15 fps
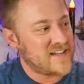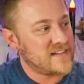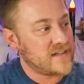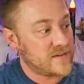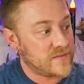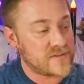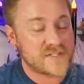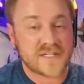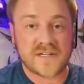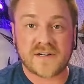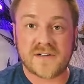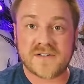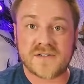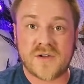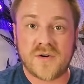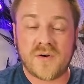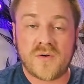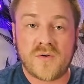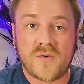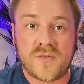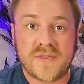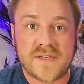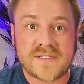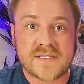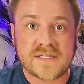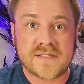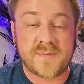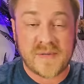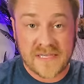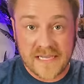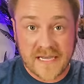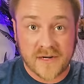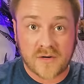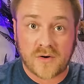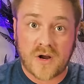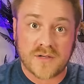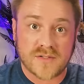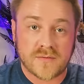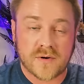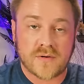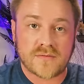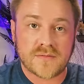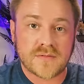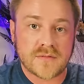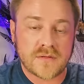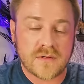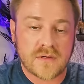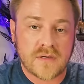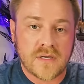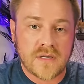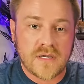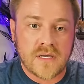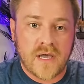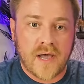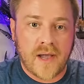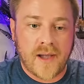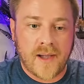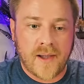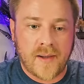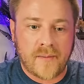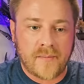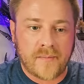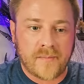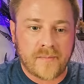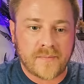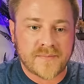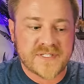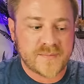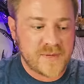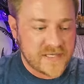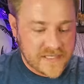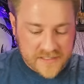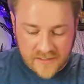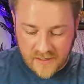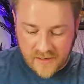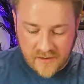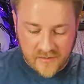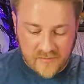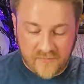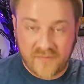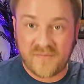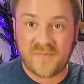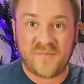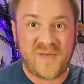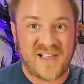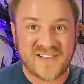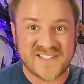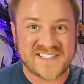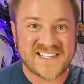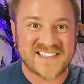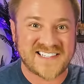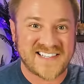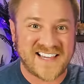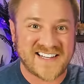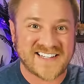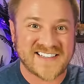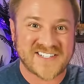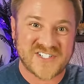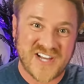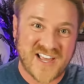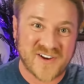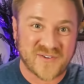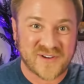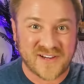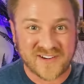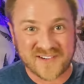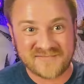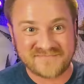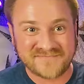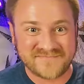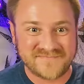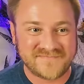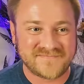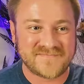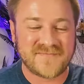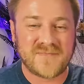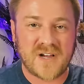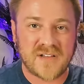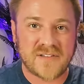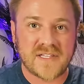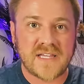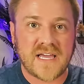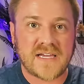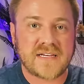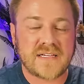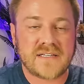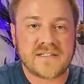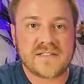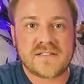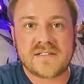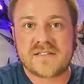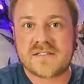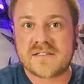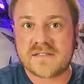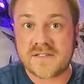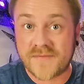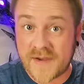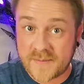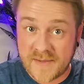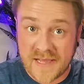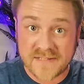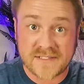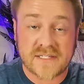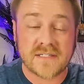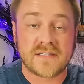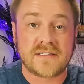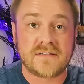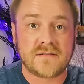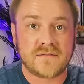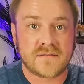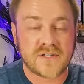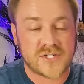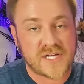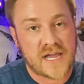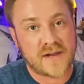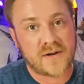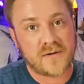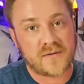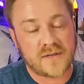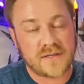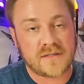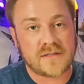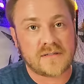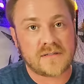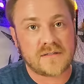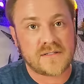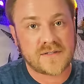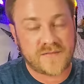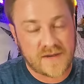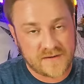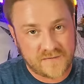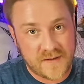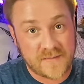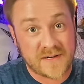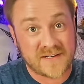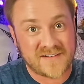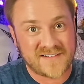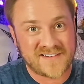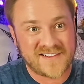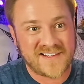Lovers here. So this is being at a crossroads. Speaking of balancing the light and the shadow here, well, the light is divine masculine. The shadow is divine feminine.